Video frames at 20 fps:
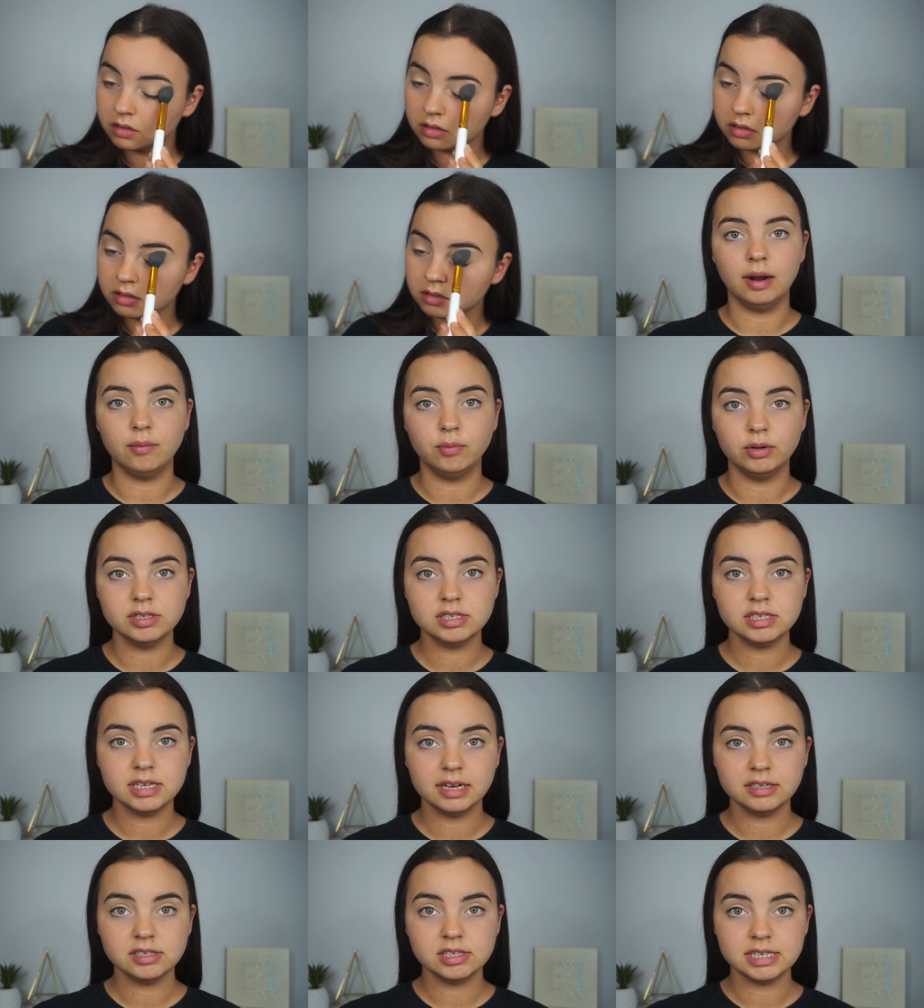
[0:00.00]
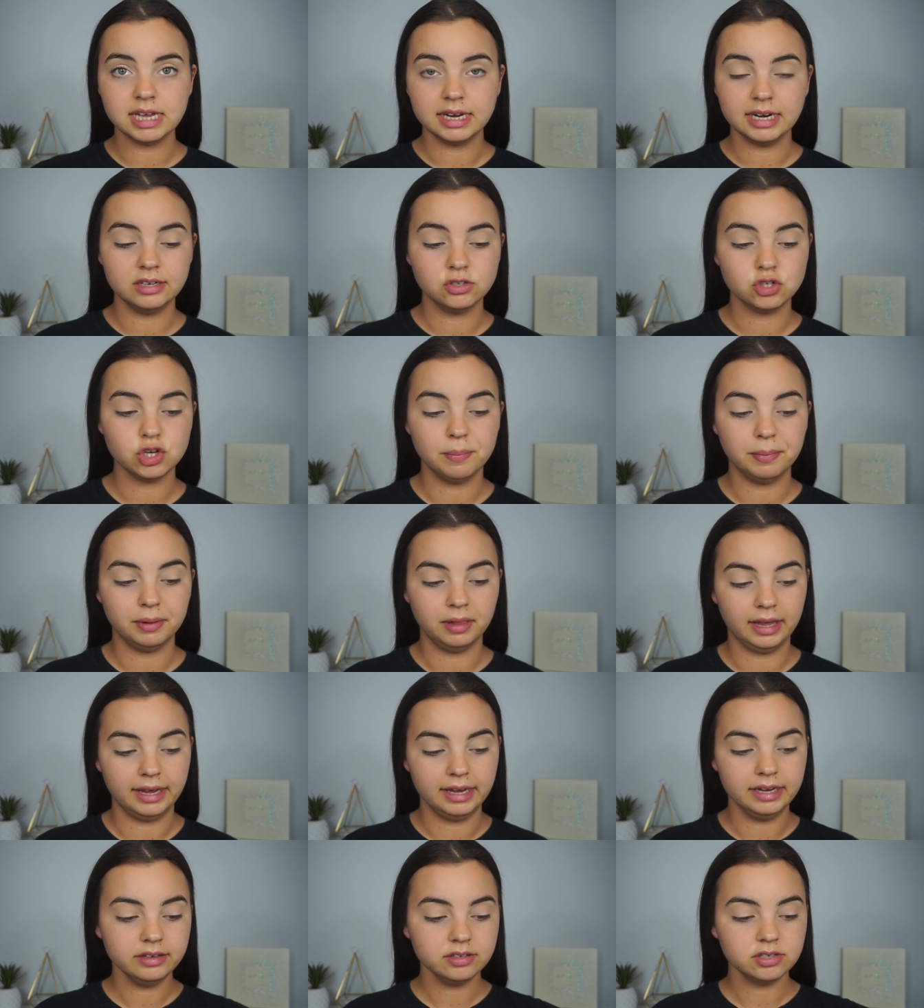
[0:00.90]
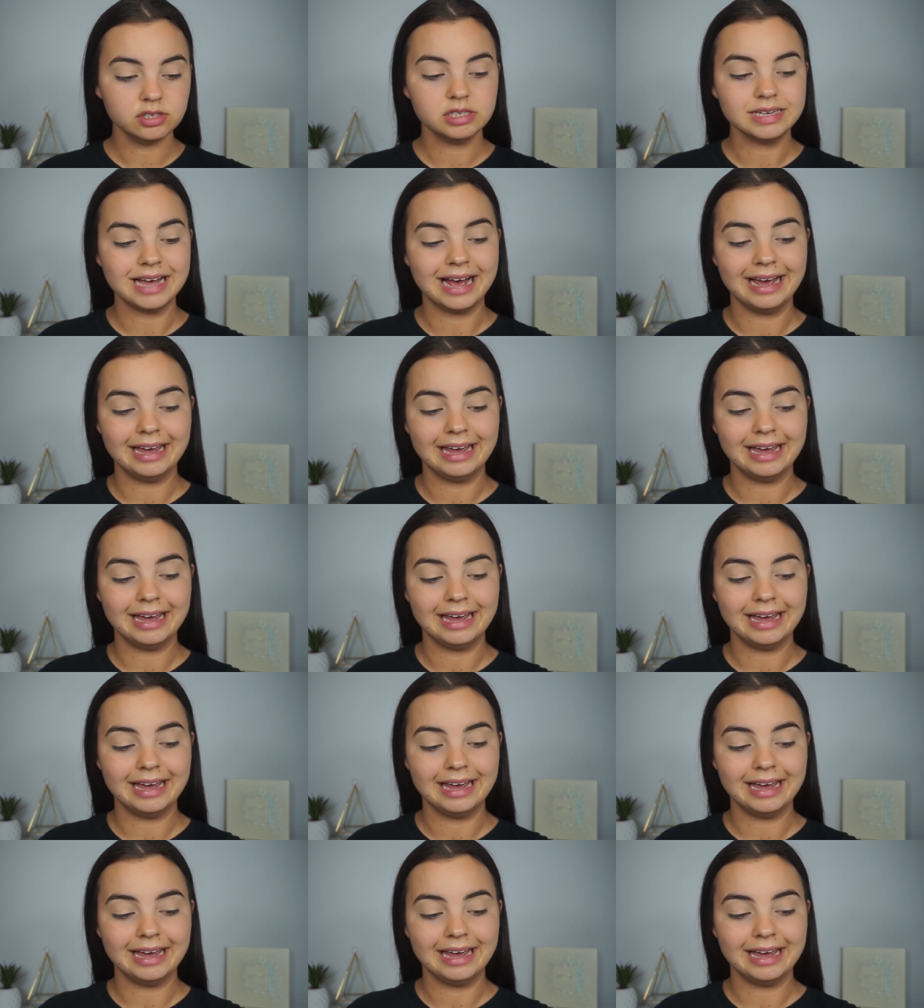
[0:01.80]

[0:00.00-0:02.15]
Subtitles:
Alright, once that's set into place,